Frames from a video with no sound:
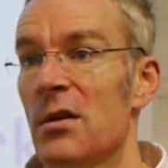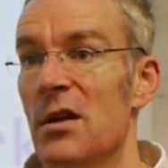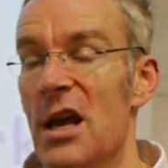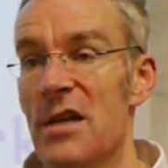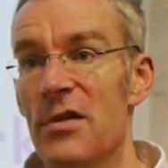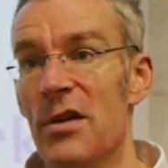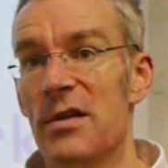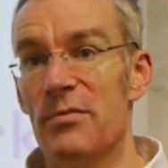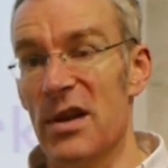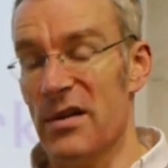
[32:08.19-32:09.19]
Even though
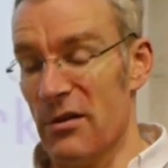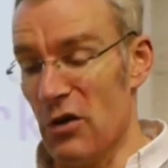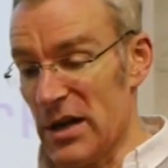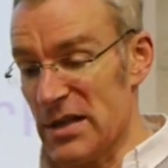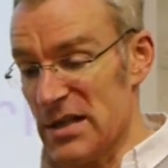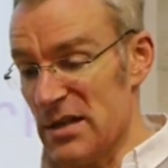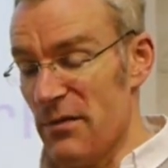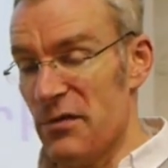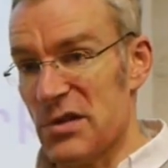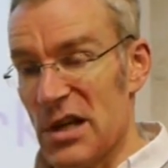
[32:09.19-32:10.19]
they've got access in
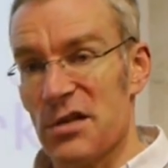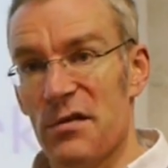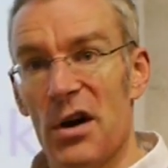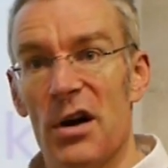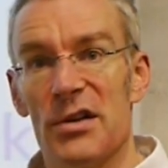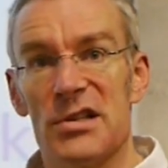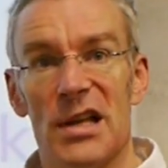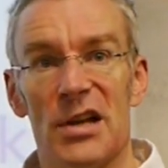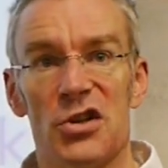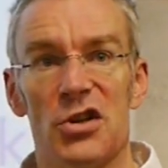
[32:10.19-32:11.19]

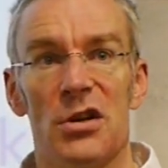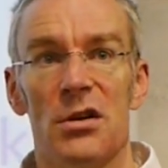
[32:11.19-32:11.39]
/var/git,